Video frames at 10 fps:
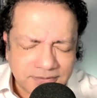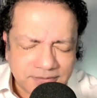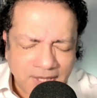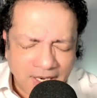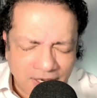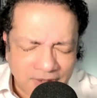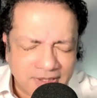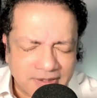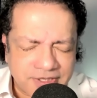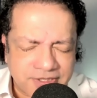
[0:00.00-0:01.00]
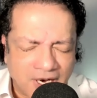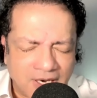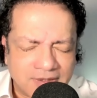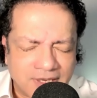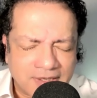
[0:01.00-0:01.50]
and know that this
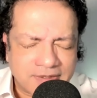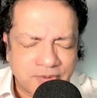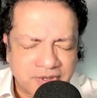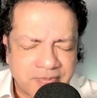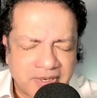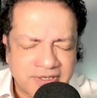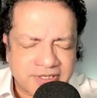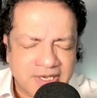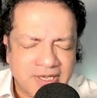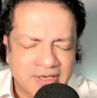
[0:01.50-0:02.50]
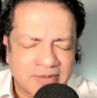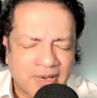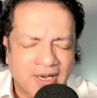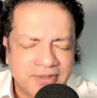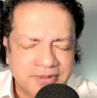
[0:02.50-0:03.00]
God that we've been singing
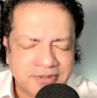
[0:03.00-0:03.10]
about,